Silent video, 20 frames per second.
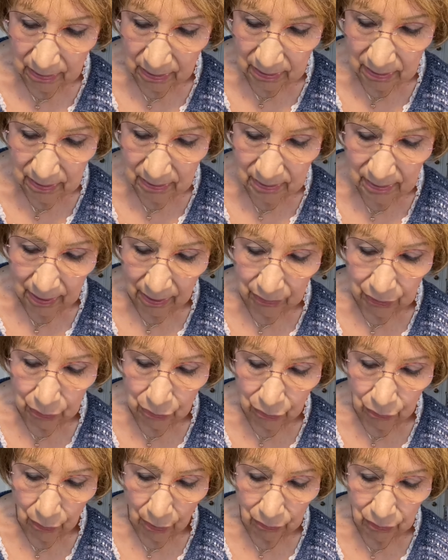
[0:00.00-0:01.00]
This is how you
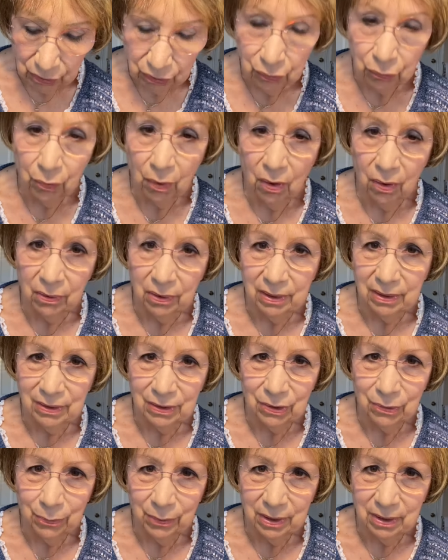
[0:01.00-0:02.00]
grow strong in
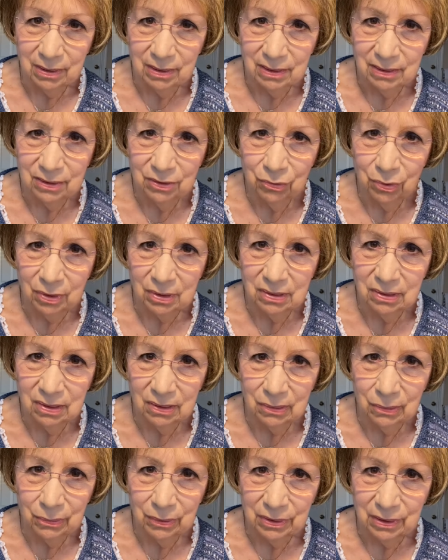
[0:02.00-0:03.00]
your weakness. Trust the
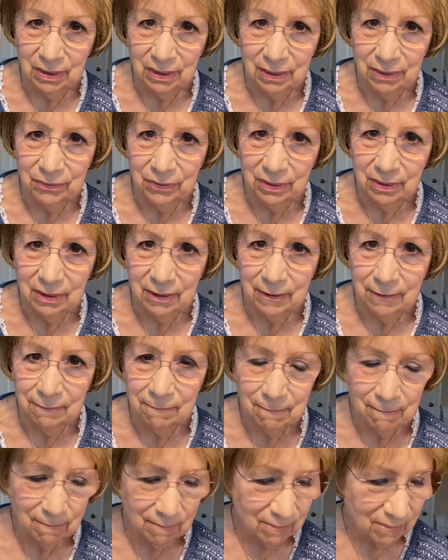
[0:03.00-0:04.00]
Lord in everything
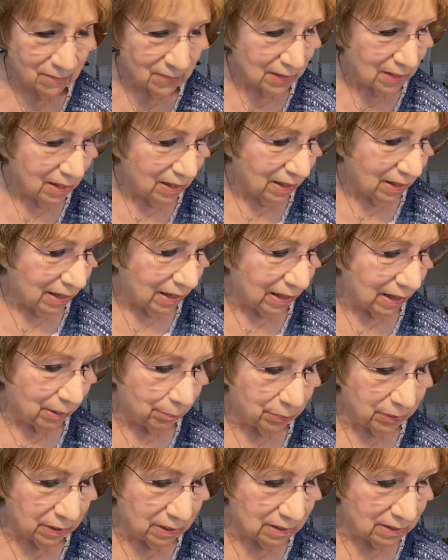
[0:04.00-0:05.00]
and
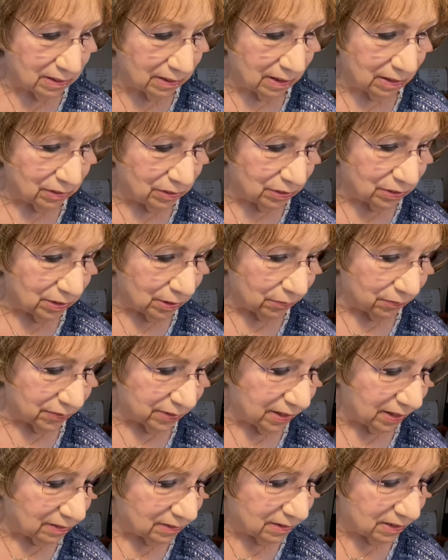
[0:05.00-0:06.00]
be easy on yourself.
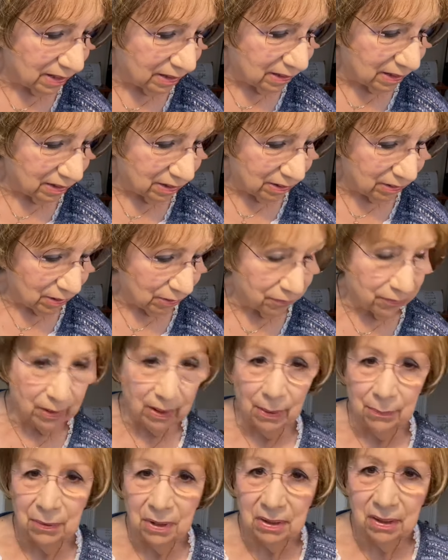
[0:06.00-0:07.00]
Can't say that enough. And
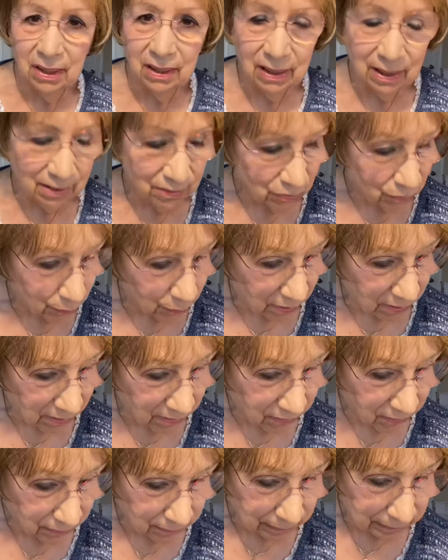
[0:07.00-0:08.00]
I'm going to end
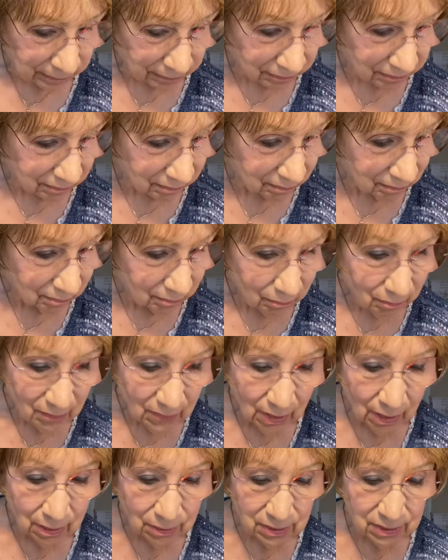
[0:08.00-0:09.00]
with
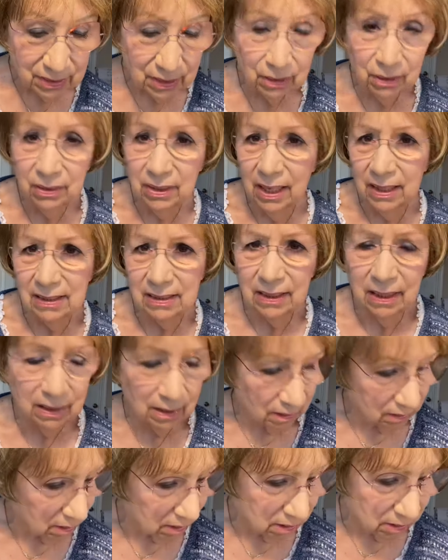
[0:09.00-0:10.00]
still in Isaiah.
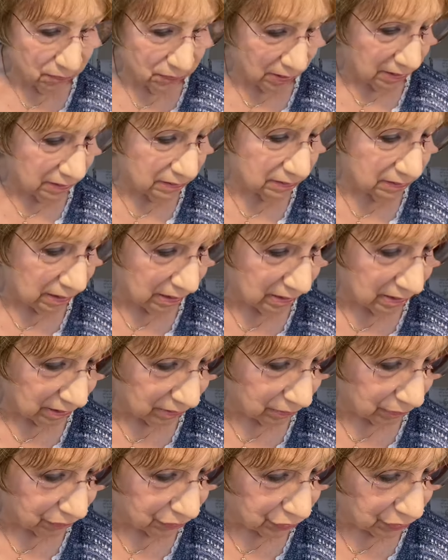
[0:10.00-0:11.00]
I love Isaiah,
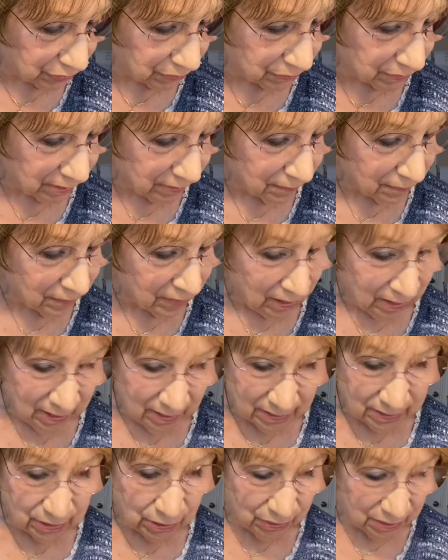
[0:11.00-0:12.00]
don't you?
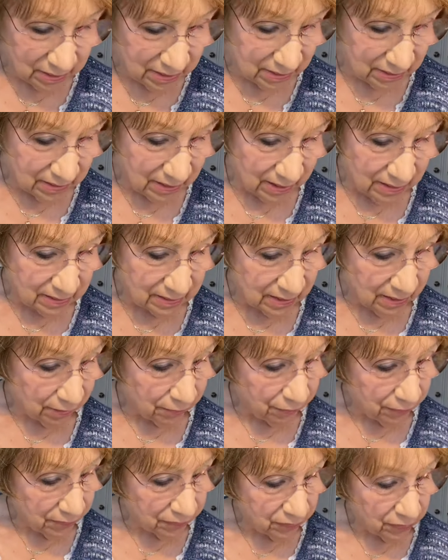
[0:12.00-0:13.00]
So this is Isaiah
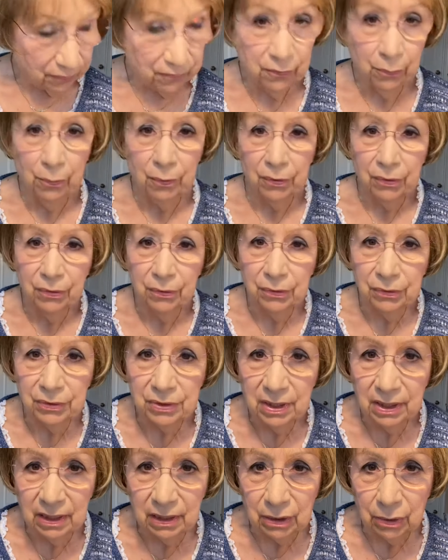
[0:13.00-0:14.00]
54,
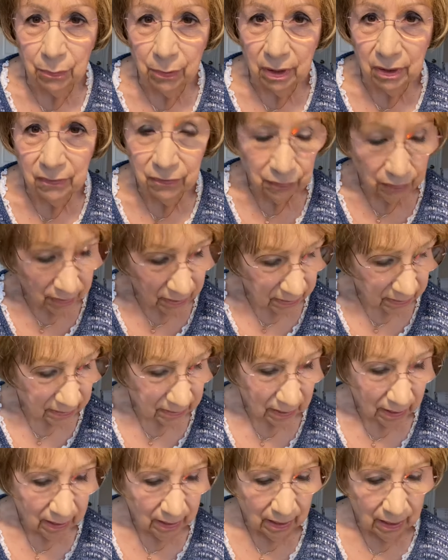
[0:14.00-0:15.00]
13. You ready for this?
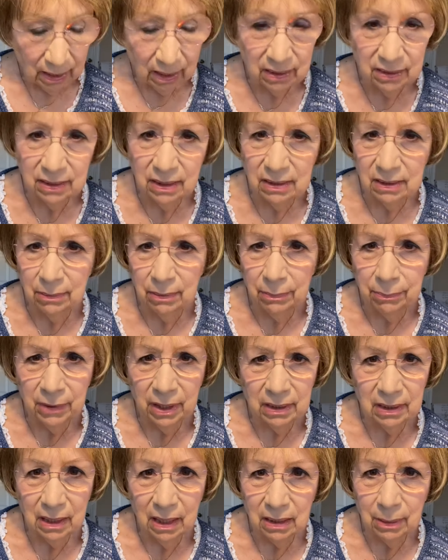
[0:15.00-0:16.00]
It doesn't, it
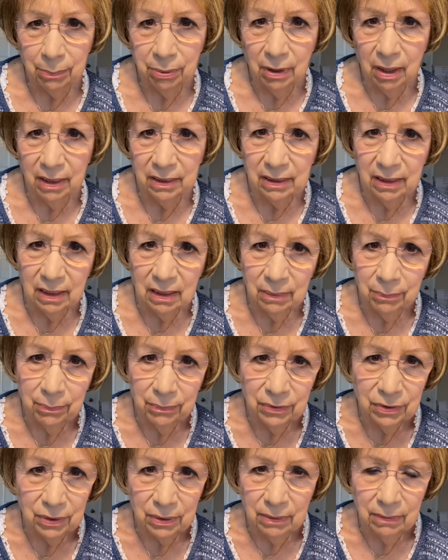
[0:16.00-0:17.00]
may not apply to any,
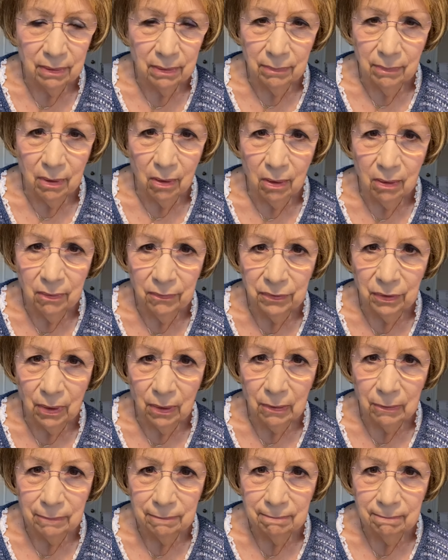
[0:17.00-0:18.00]
to all of
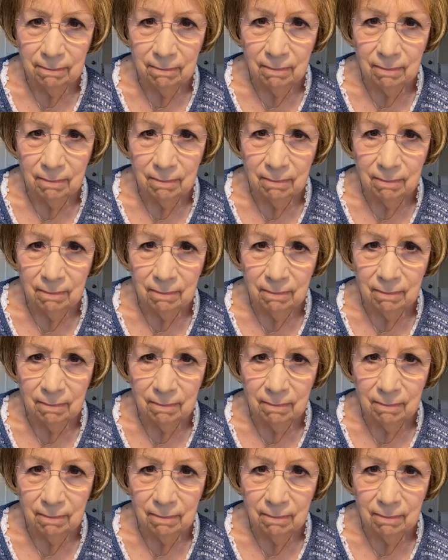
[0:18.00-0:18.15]
y'all.